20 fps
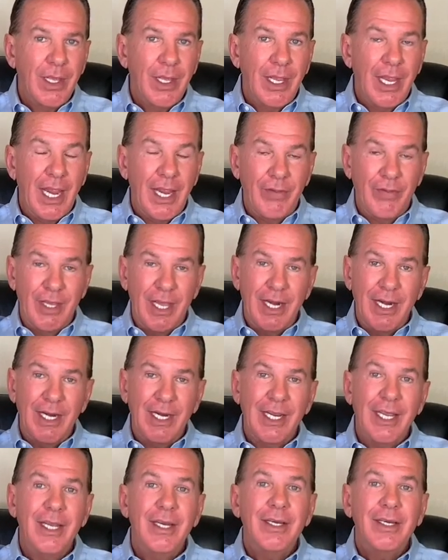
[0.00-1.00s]
and then
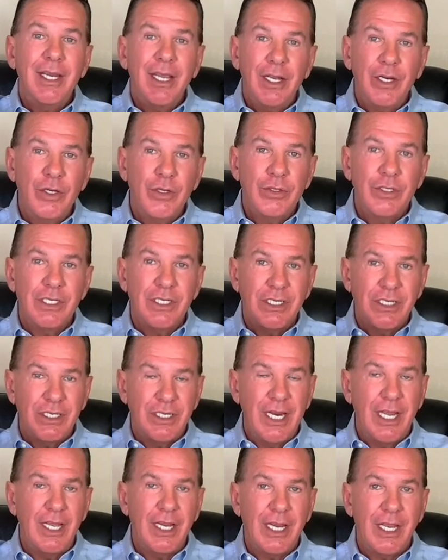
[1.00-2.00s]
it continues to
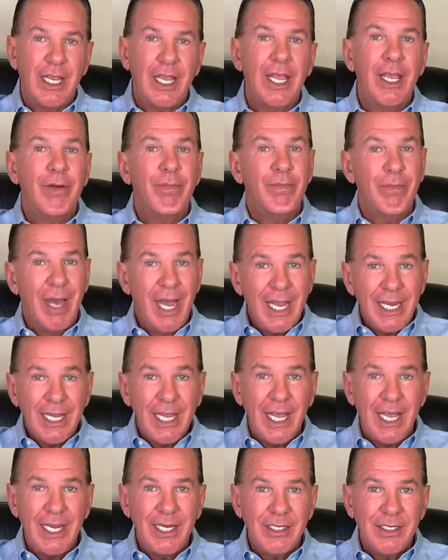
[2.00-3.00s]
stick. In my
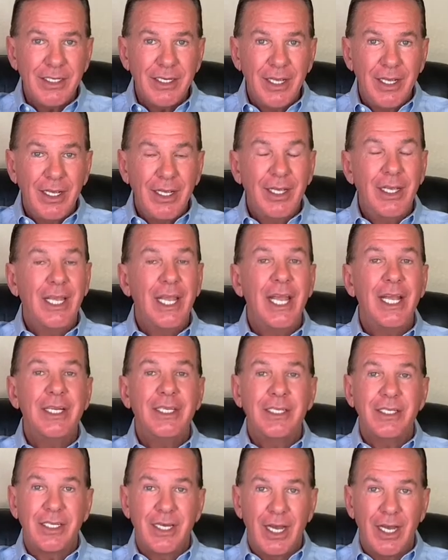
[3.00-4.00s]
case, it
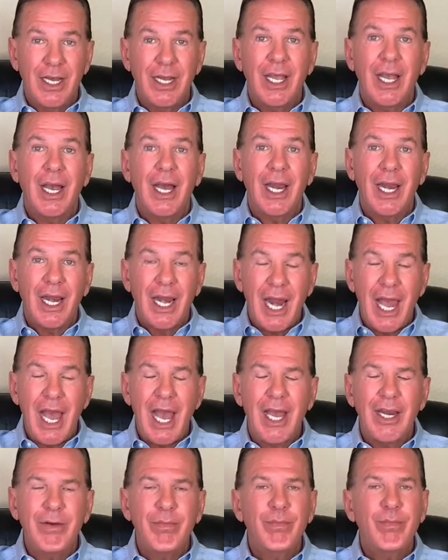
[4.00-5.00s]
stuck a
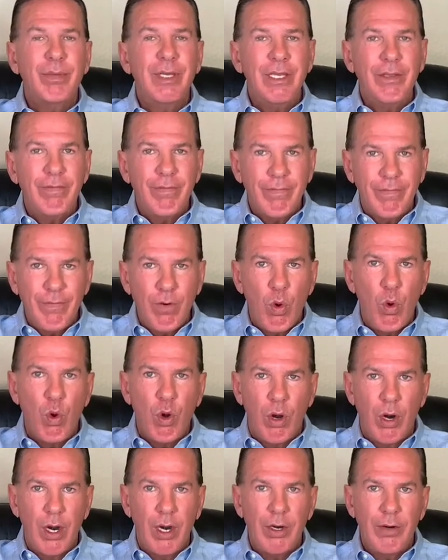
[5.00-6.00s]
lot
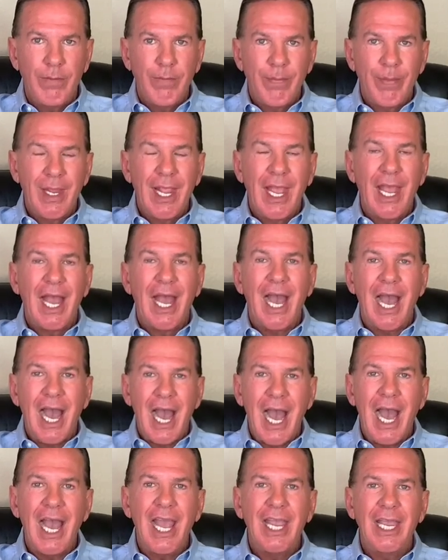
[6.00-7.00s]
before
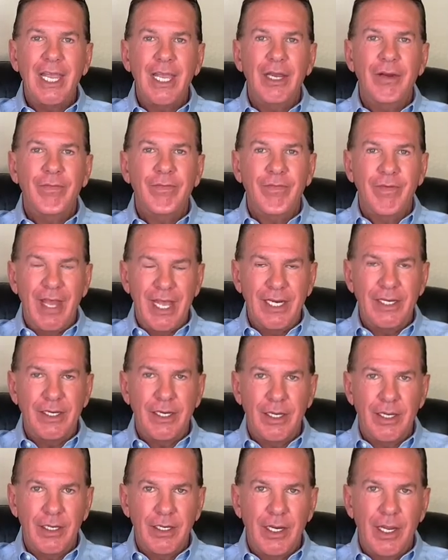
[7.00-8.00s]
I
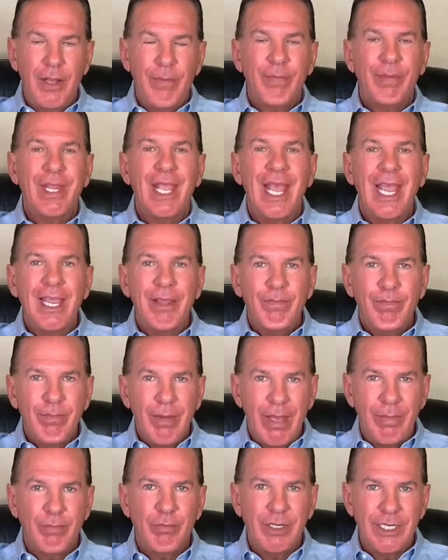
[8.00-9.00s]
invented a
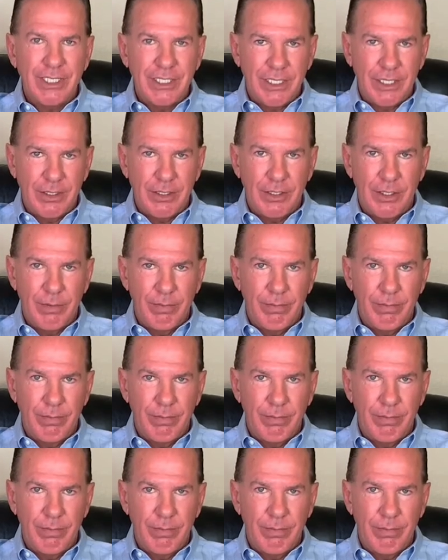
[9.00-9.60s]
memory system